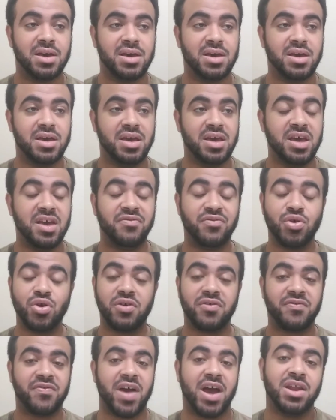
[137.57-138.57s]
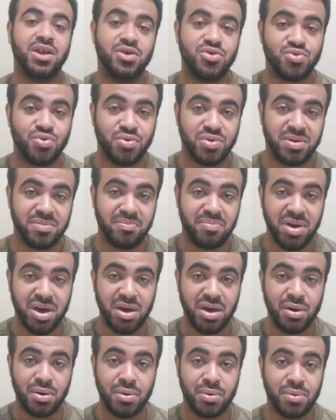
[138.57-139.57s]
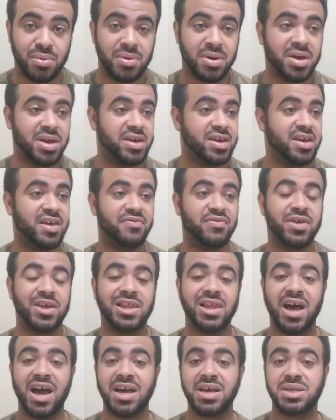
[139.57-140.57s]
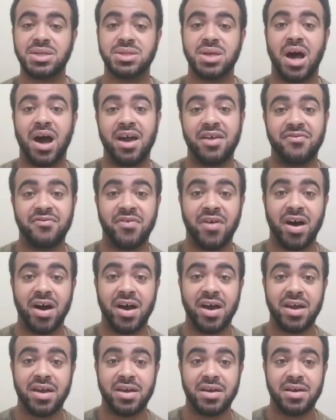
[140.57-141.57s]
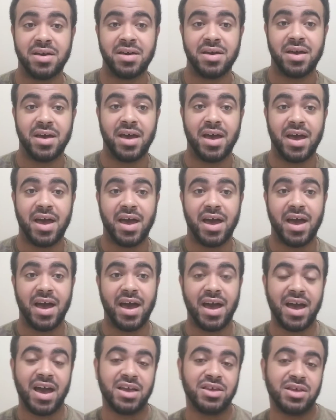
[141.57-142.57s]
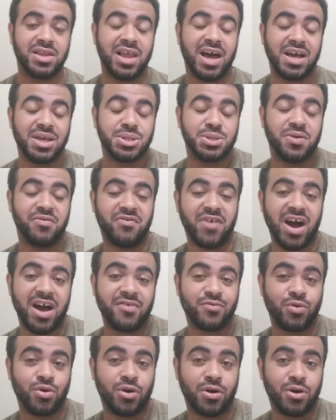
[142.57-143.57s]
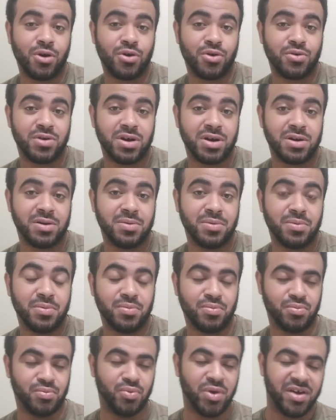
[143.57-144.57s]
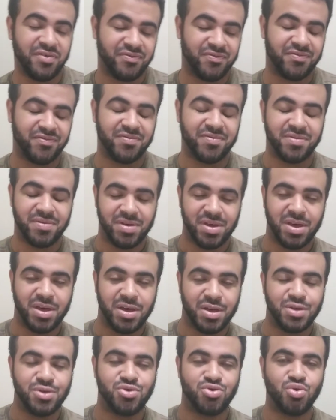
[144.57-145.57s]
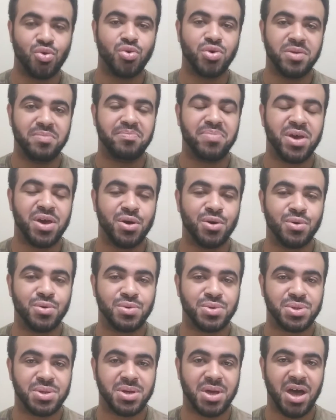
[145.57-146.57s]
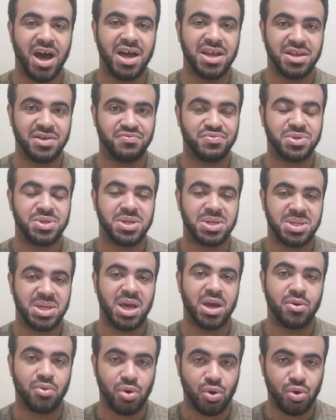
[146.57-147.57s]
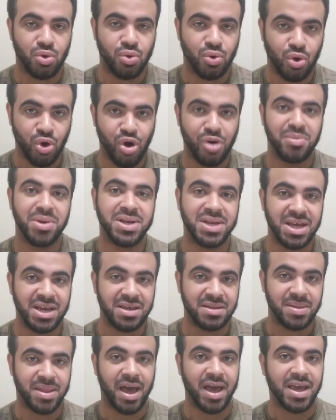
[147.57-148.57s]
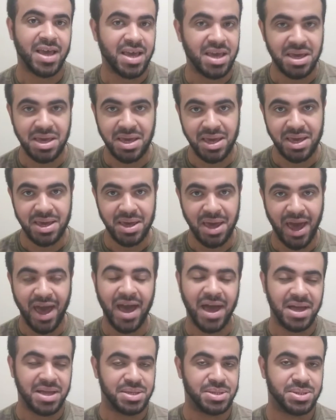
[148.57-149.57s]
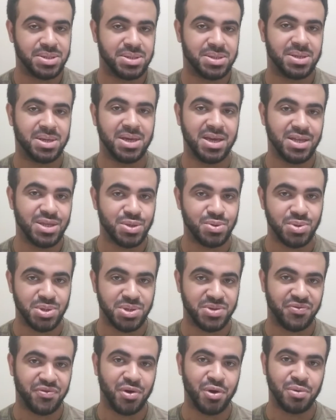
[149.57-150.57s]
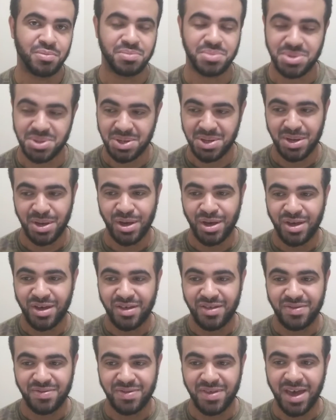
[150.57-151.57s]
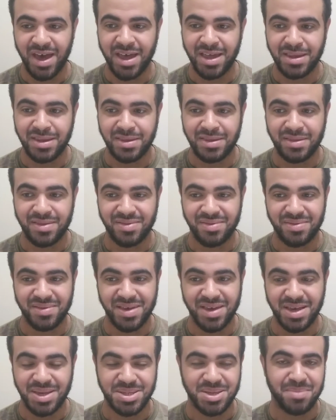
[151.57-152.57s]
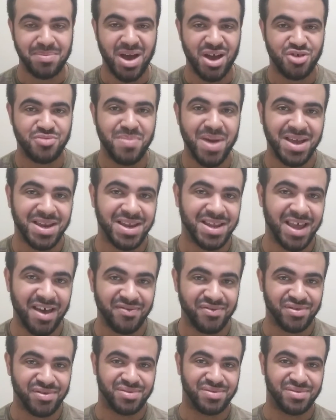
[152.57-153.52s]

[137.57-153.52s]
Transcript: if you're a fan of Jordan Peele, if you like sci-fi, and you like survival horror with Jordan Peele's kind of satirical comedy that he adds into his films, then it's a match made in heaven.